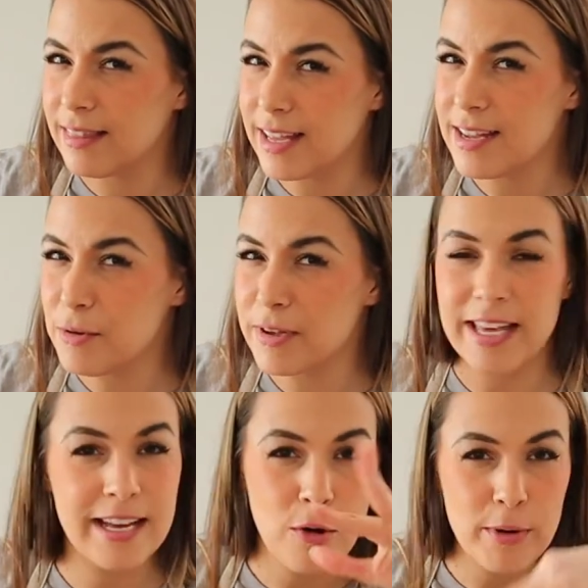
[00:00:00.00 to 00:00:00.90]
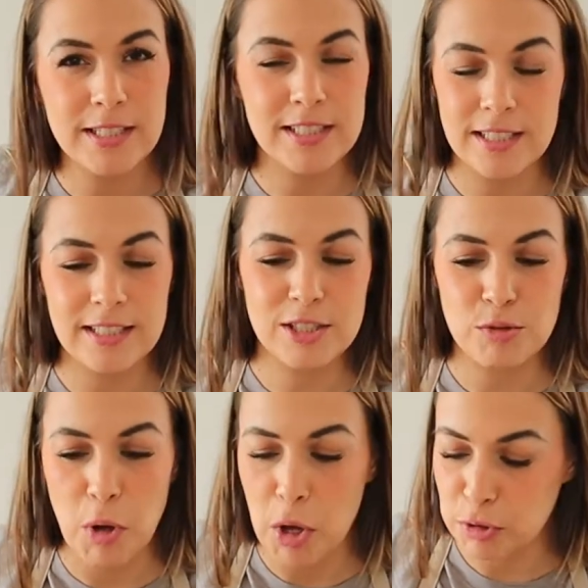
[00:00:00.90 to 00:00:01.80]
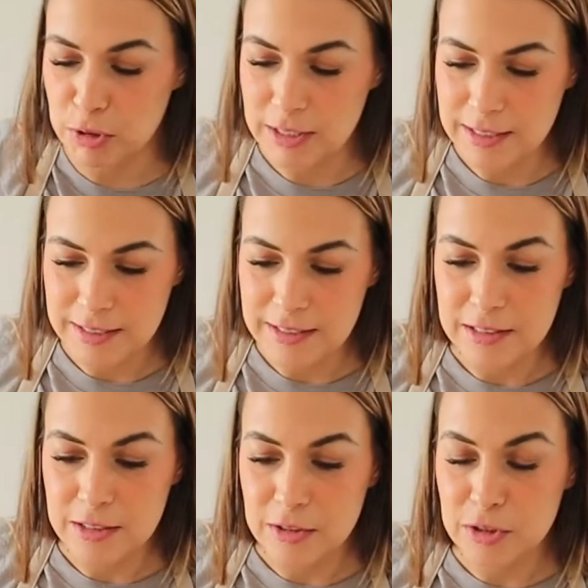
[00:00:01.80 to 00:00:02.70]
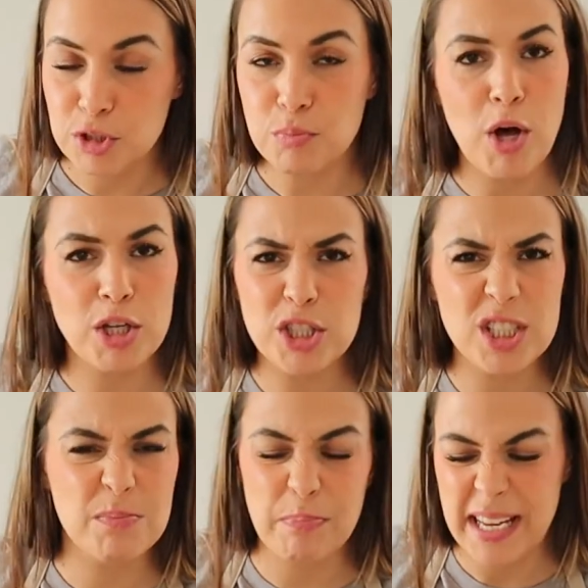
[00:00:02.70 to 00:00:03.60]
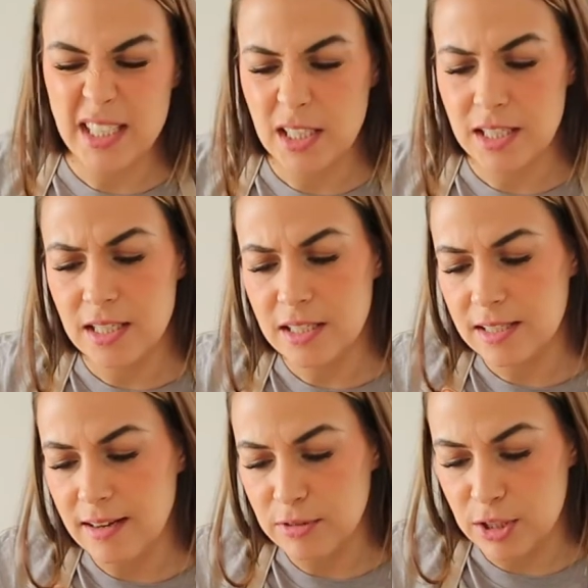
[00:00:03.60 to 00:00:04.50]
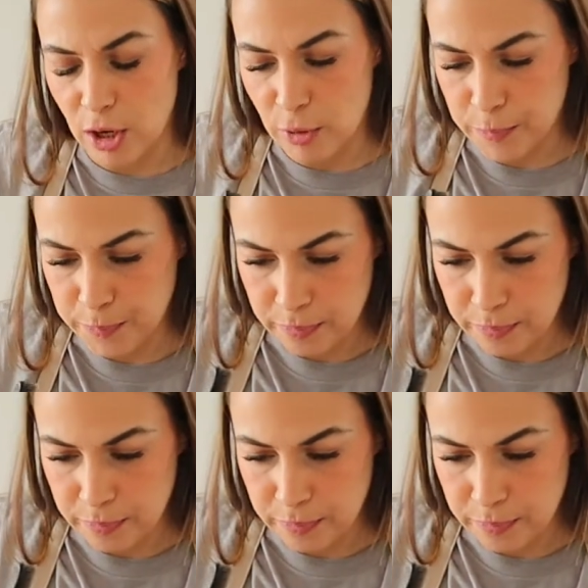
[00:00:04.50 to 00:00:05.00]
thing where they go into the small spaces and stuff. So